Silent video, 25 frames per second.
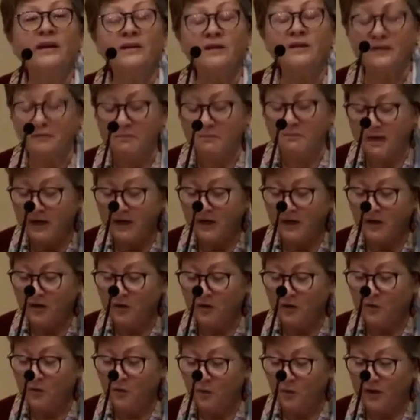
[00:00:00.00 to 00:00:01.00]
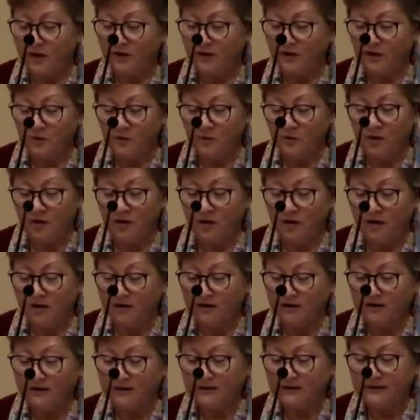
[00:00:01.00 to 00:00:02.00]
to meet you where you are.
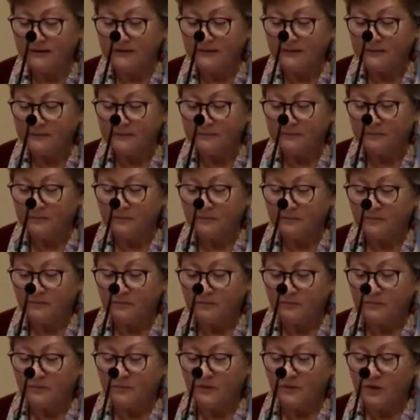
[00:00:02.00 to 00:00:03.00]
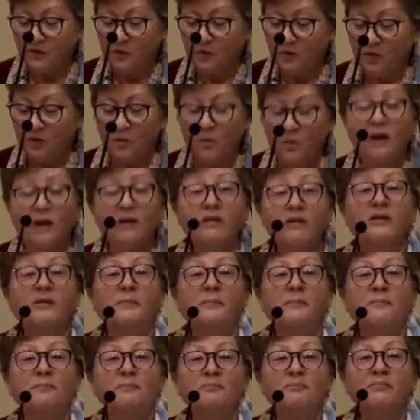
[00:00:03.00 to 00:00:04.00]
You are welcome.
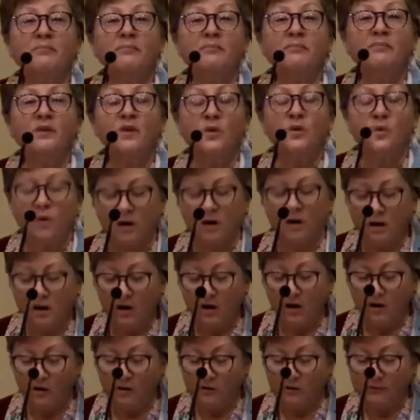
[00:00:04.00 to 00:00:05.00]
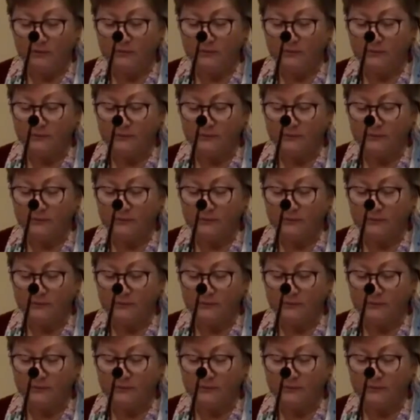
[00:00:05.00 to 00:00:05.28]
You are home.